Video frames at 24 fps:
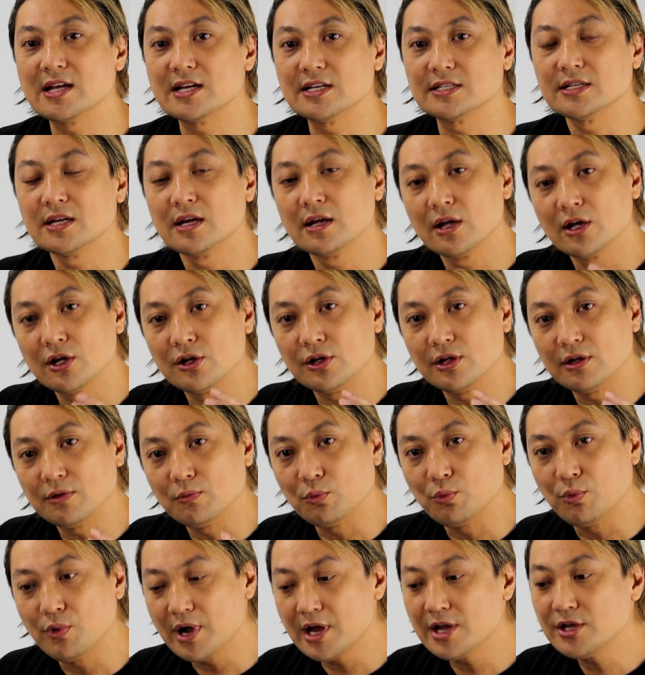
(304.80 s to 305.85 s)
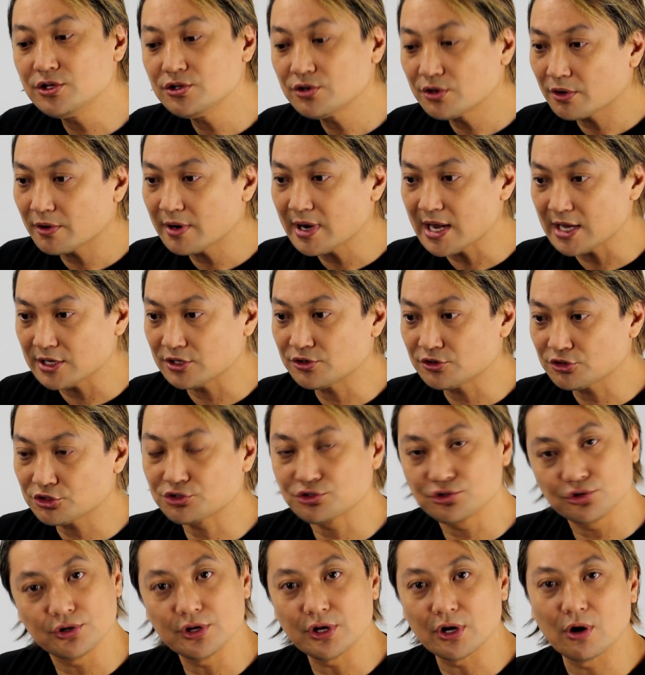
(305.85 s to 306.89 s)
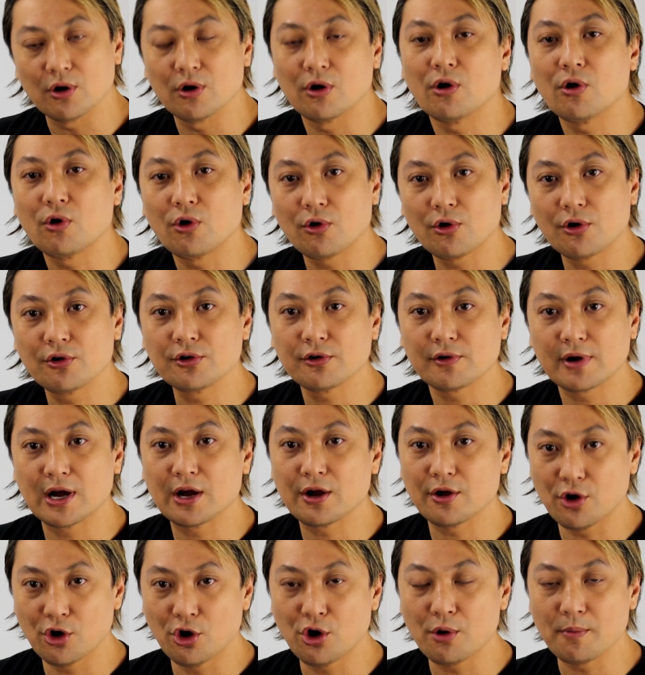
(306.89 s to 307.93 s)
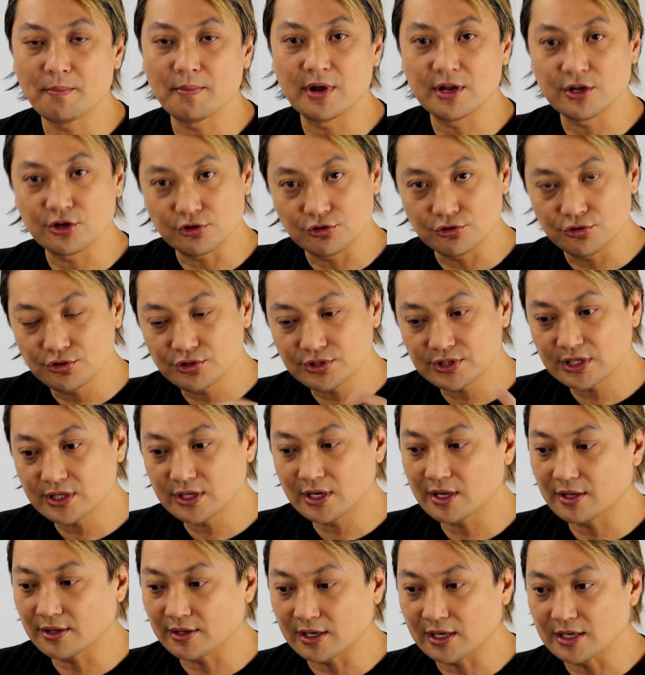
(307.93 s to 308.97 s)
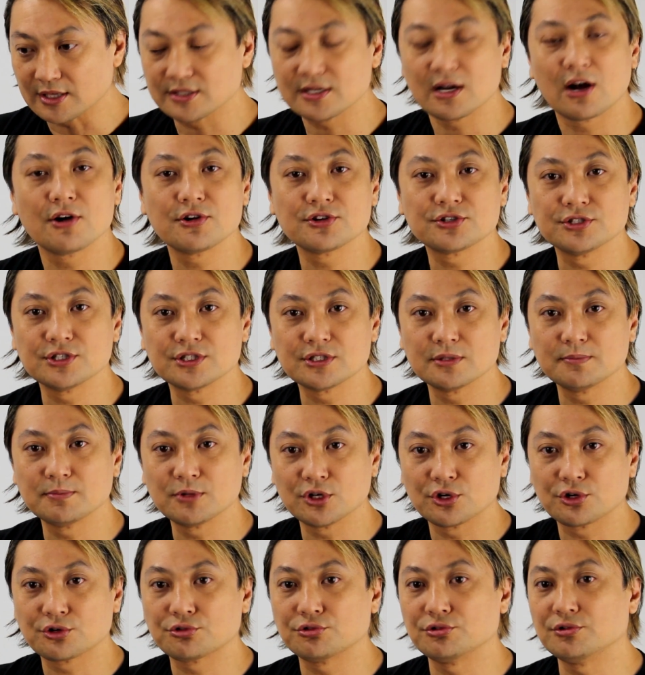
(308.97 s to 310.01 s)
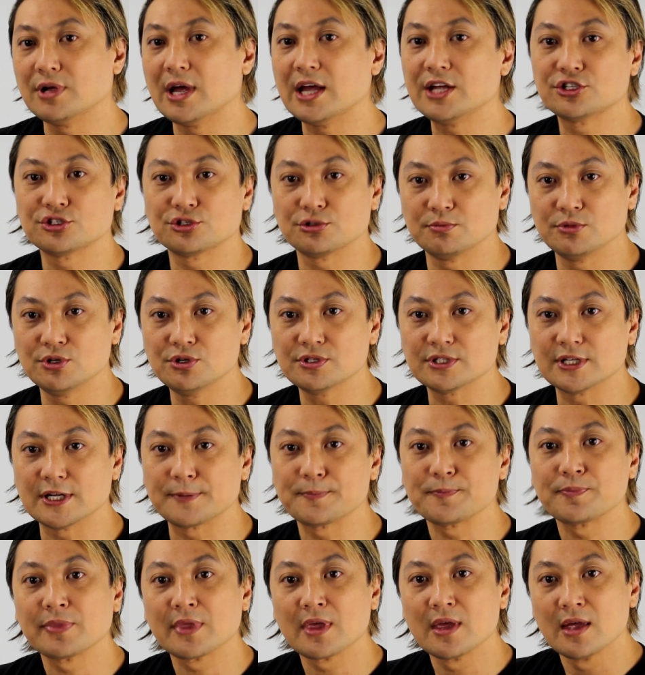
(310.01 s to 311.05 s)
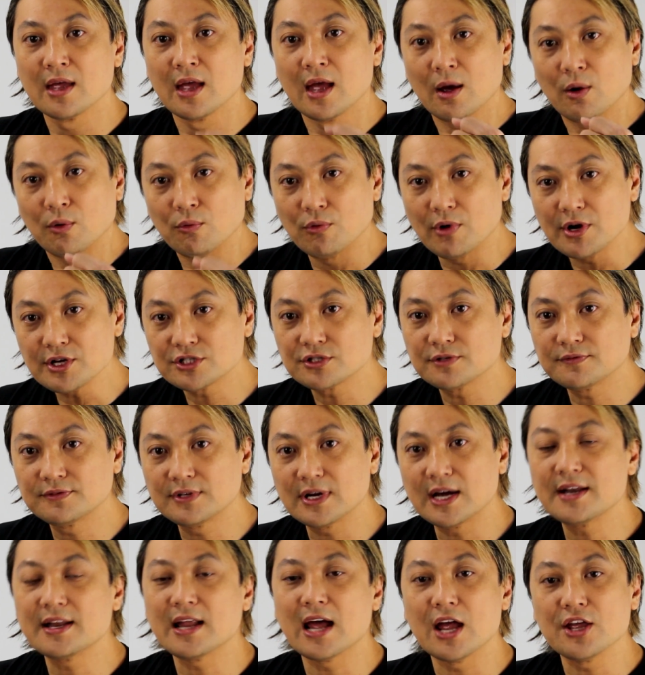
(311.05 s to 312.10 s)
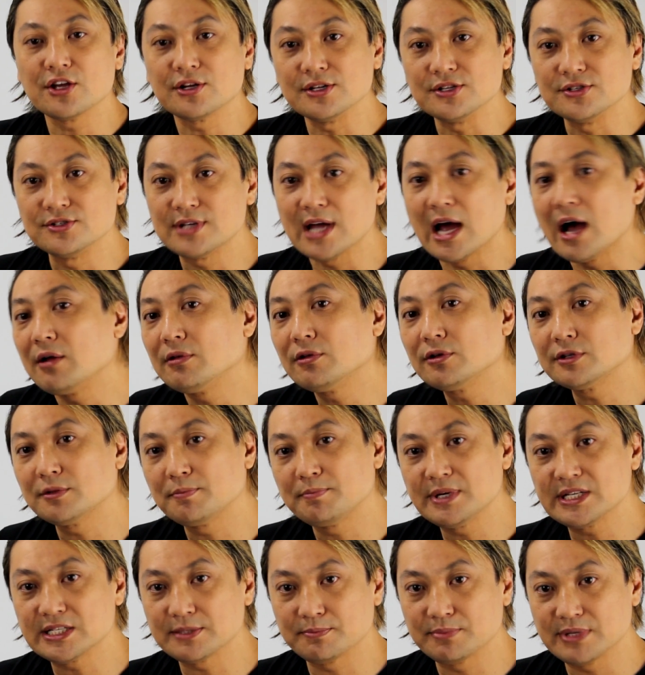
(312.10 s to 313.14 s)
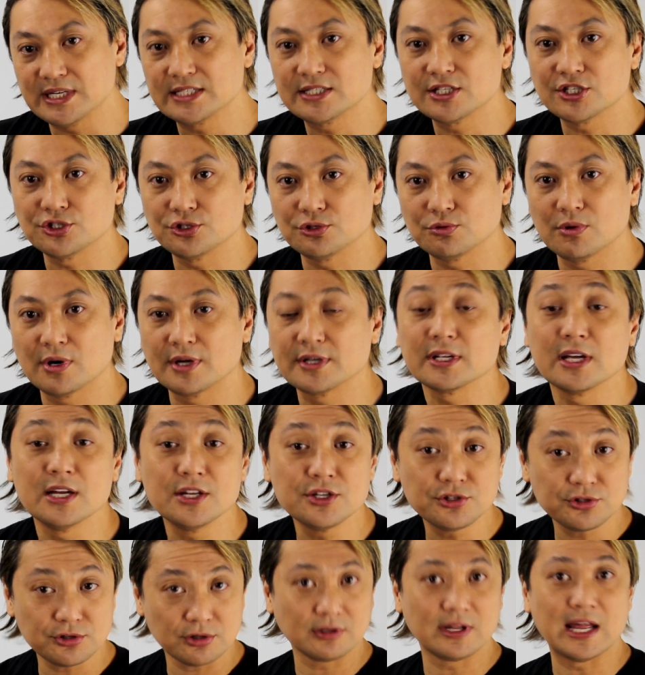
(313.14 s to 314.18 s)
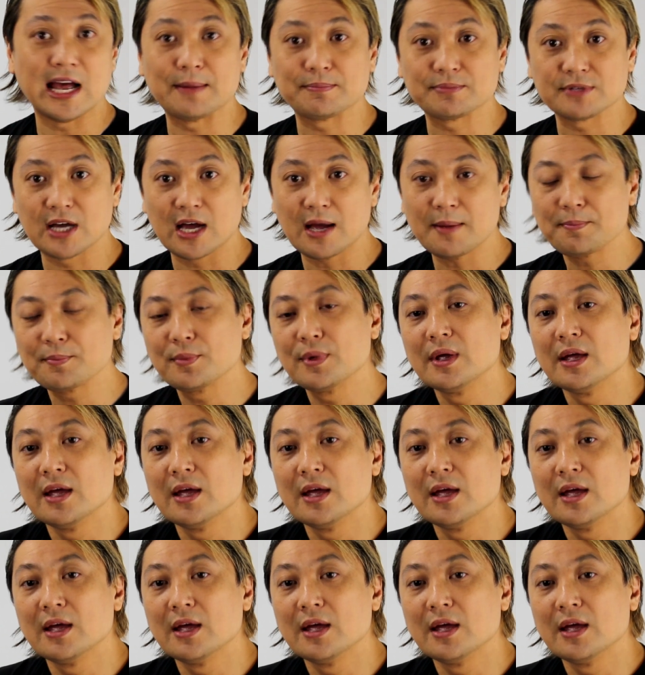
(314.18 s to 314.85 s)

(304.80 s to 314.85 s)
is when you're at your studio or you're at home and you're using the entire system to create your music, once you've done that, you can download the bits and pieces you want into your laptop